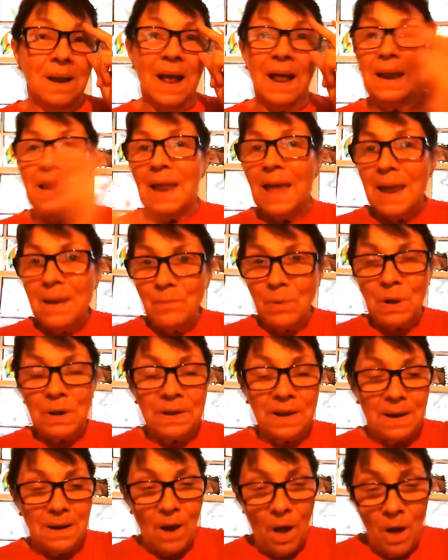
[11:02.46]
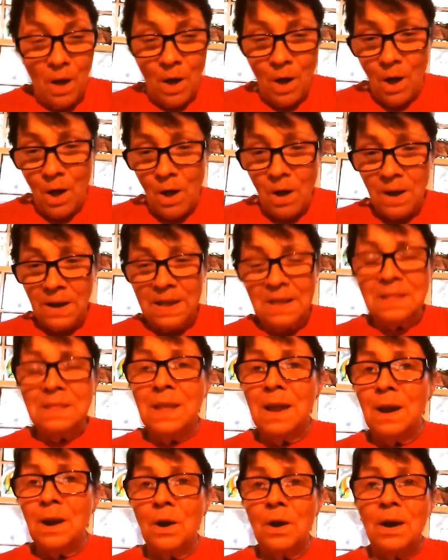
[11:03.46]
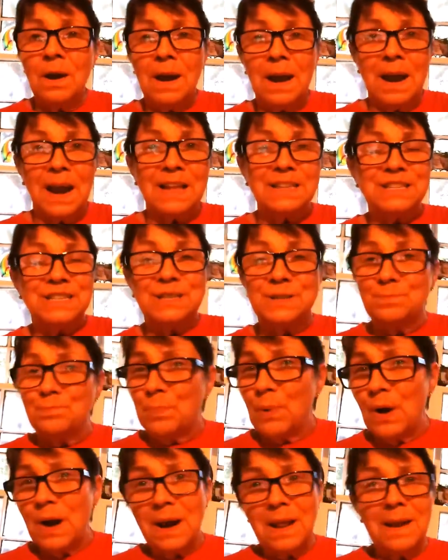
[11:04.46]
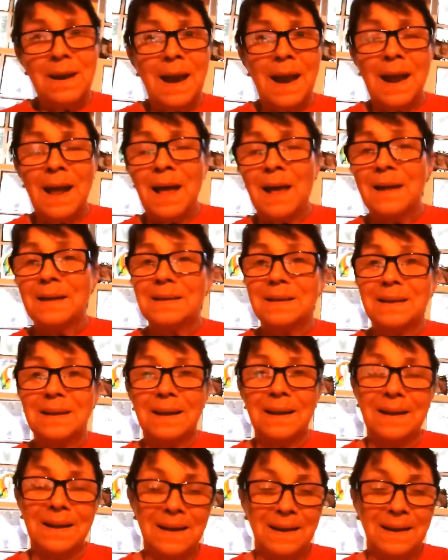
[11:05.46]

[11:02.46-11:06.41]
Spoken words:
I labeled it all in there and I spread it out